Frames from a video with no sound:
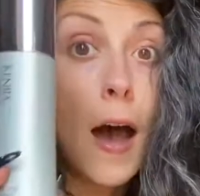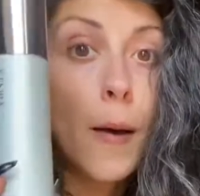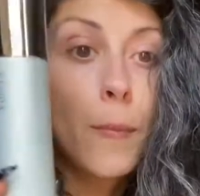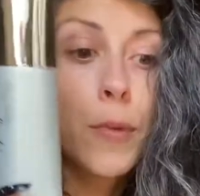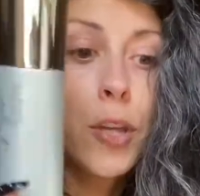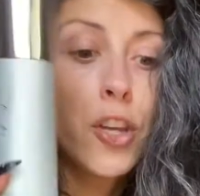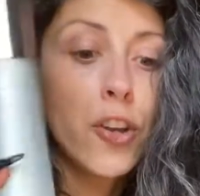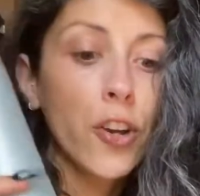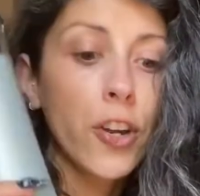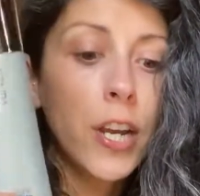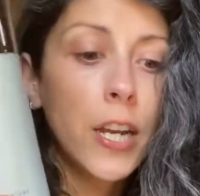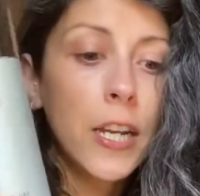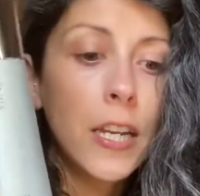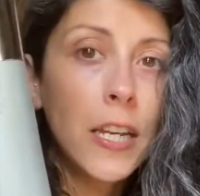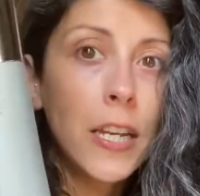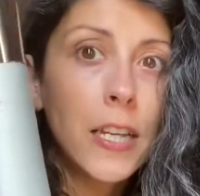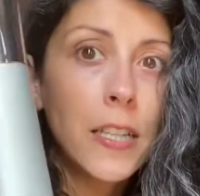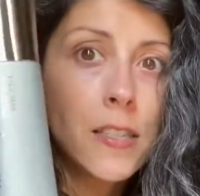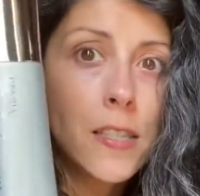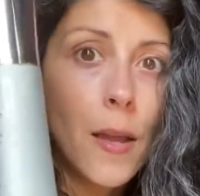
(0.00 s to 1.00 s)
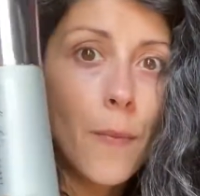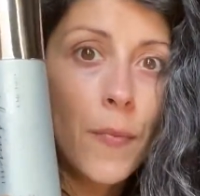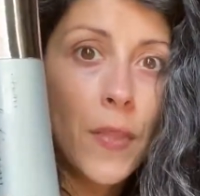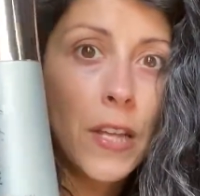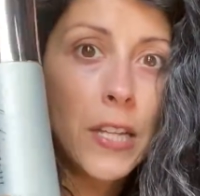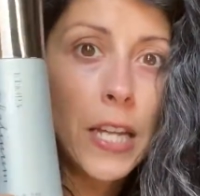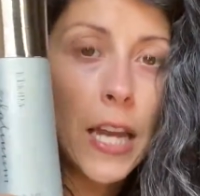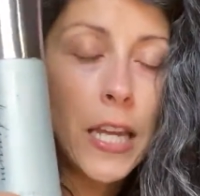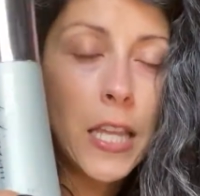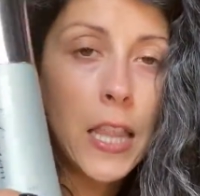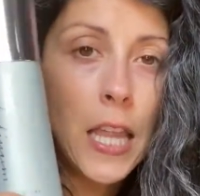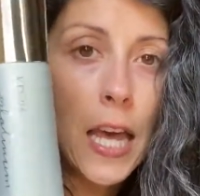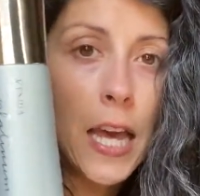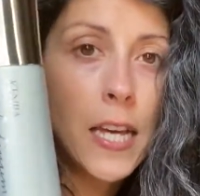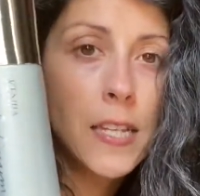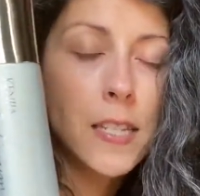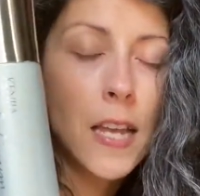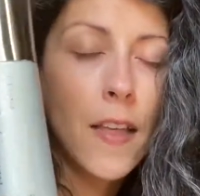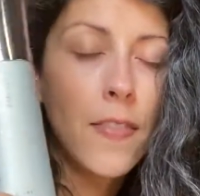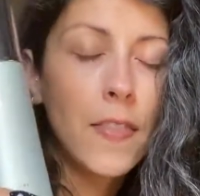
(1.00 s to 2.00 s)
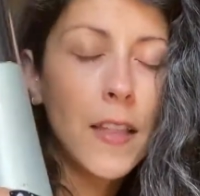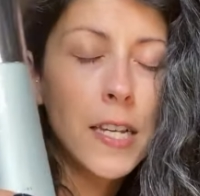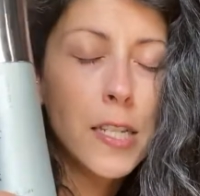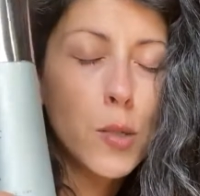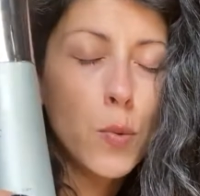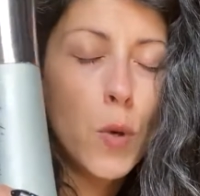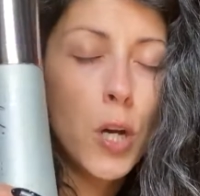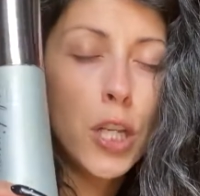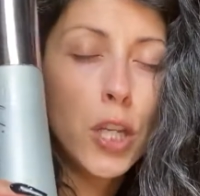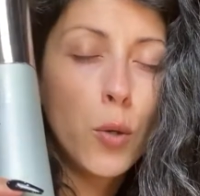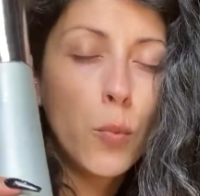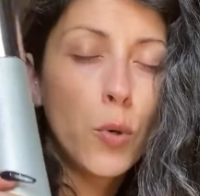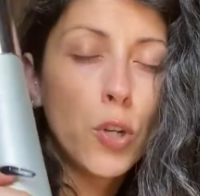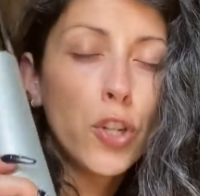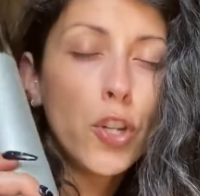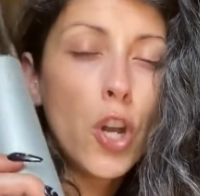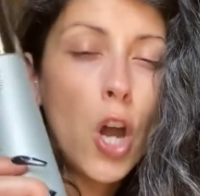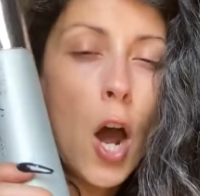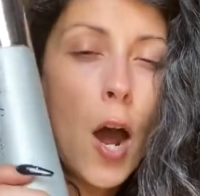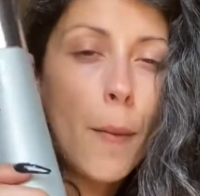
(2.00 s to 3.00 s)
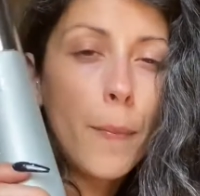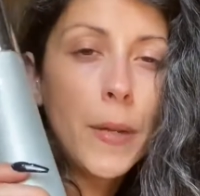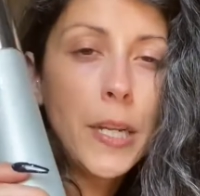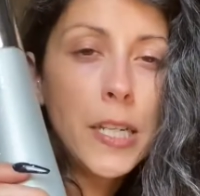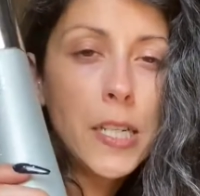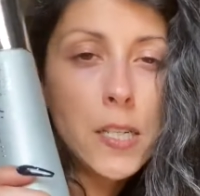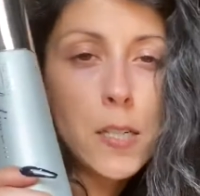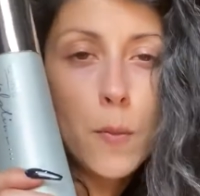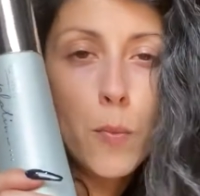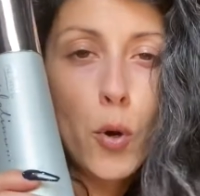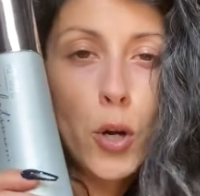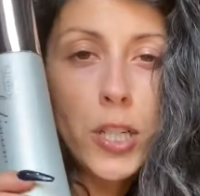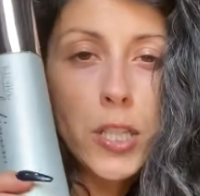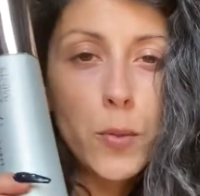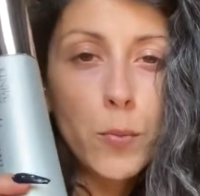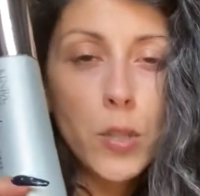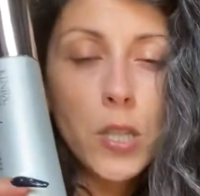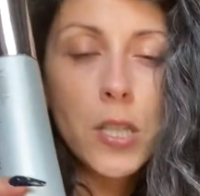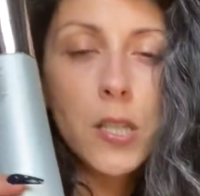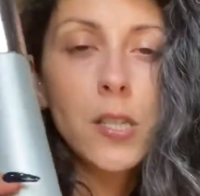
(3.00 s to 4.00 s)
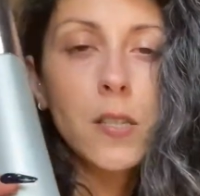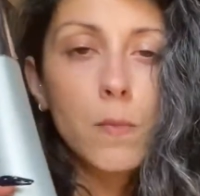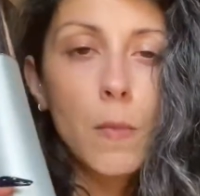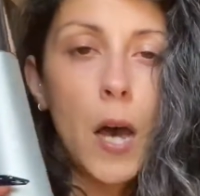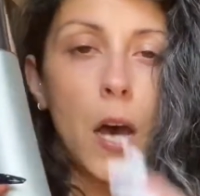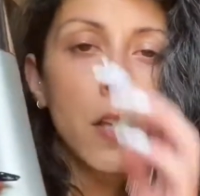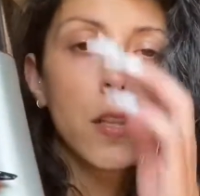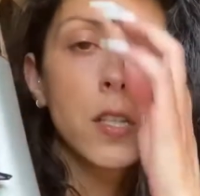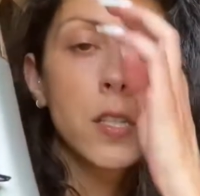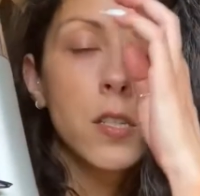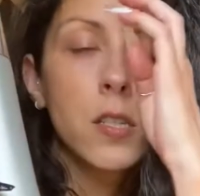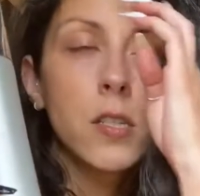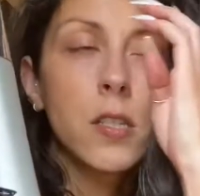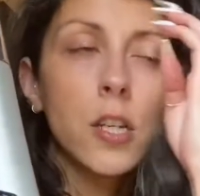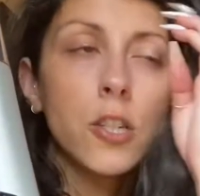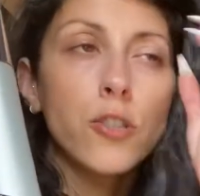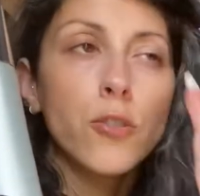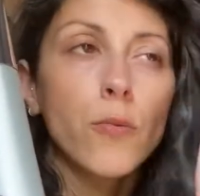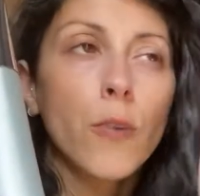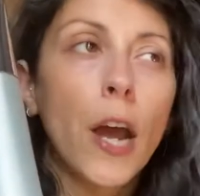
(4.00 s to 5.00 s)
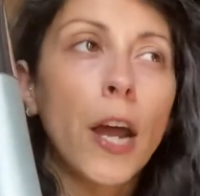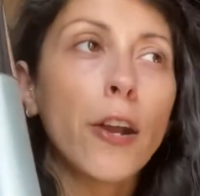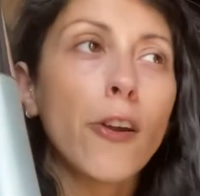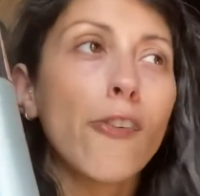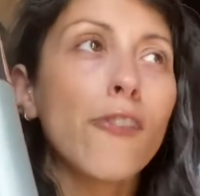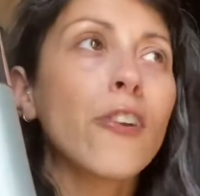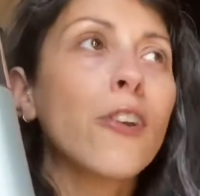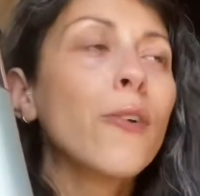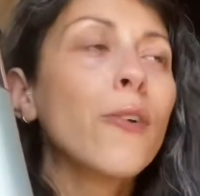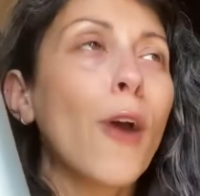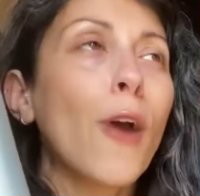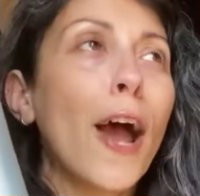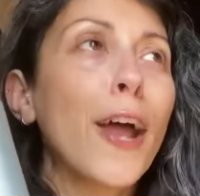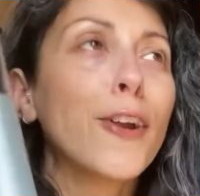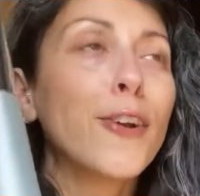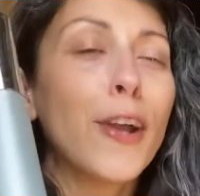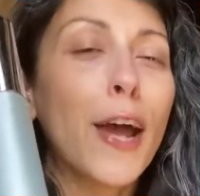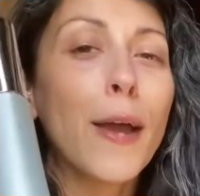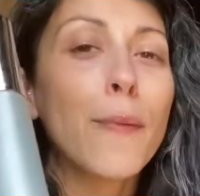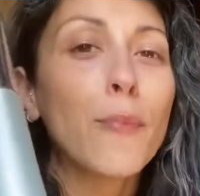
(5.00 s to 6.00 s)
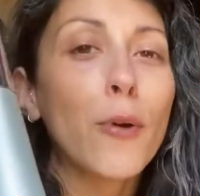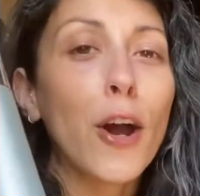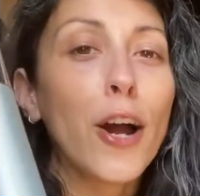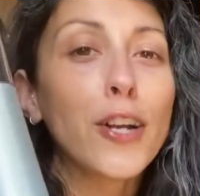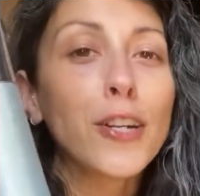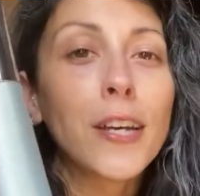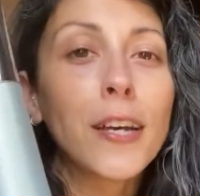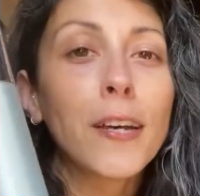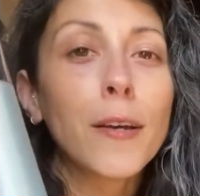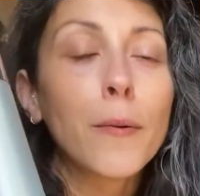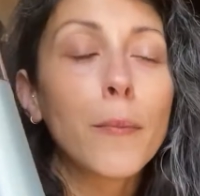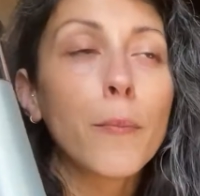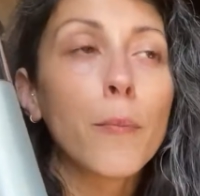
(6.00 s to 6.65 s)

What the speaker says: you're gonna need something like this, and this one you will not be disappointed with the smell. This is such a ride or die product.